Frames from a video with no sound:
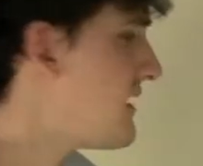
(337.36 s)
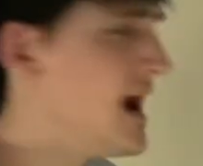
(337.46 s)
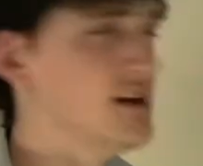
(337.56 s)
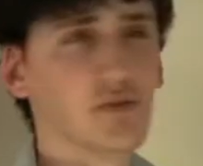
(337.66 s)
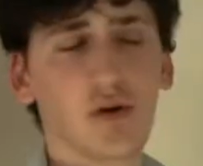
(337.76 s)

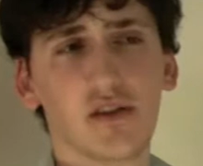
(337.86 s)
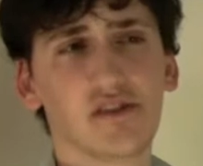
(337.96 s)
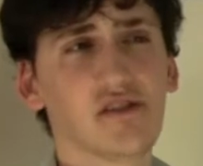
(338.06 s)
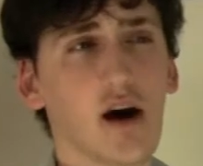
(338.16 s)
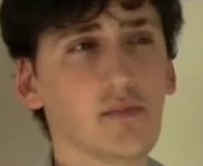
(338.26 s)
And you put
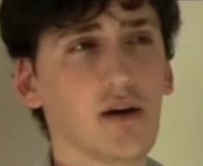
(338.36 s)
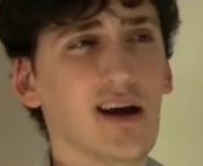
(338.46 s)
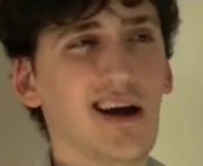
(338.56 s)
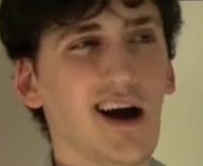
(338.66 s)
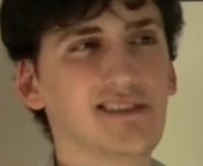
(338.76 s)
this up
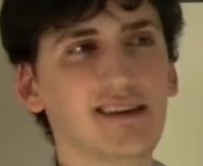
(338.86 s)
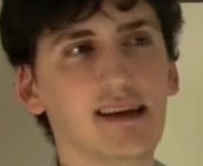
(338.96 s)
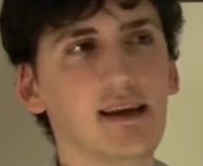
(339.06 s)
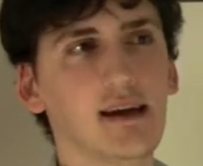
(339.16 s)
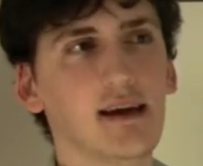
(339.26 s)

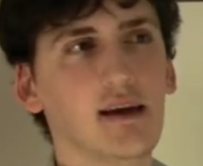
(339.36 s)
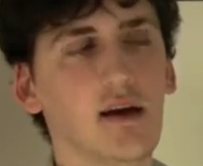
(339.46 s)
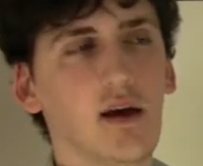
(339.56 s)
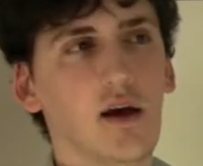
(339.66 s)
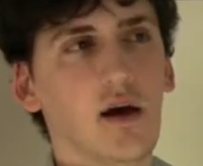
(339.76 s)
ideally
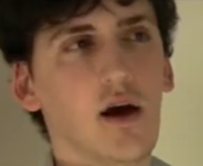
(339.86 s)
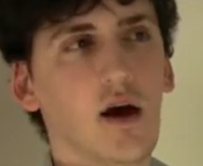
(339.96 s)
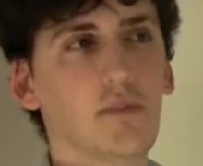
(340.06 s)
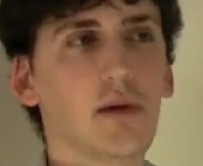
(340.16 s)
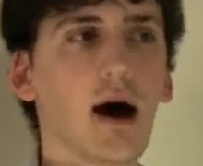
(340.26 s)

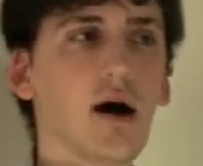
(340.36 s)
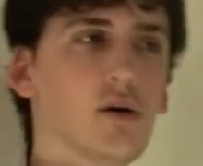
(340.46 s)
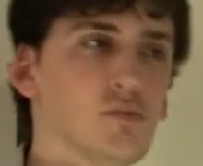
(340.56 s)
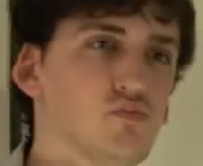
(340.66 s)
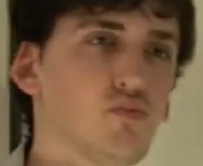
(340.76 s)

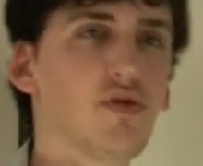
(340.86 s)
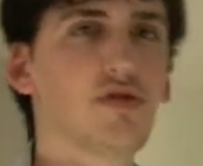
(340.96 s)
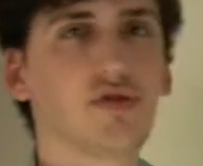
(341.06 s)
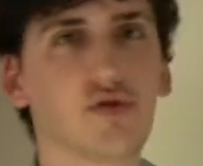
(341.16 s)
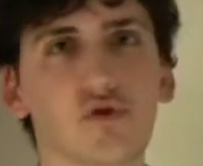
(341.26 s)
about
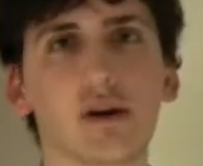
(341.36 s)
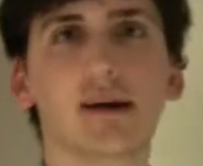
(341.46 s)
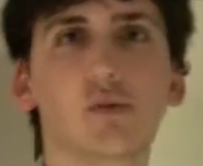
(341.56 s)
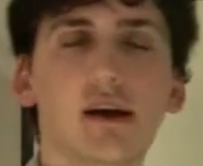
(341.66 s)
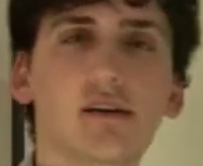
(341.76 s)

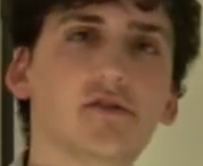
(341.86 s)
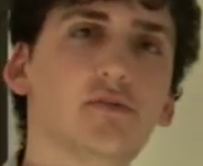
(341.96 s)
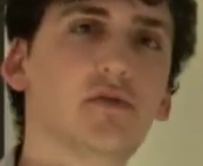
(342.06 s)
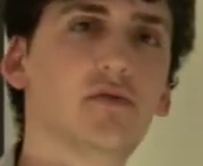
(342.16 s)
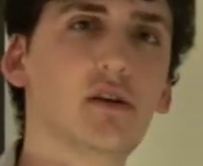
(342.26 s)
3 weeks
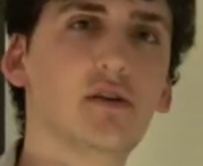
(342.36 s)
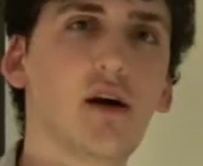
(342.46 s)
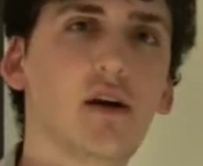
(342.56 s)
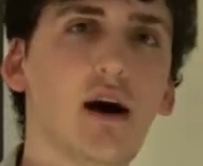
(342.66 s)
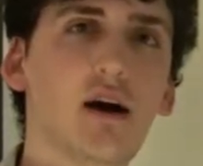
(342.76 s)
before you
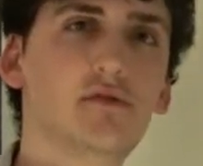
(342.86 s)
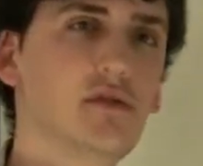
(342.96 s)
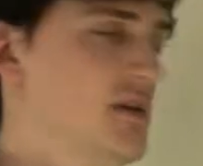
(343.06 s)
go live.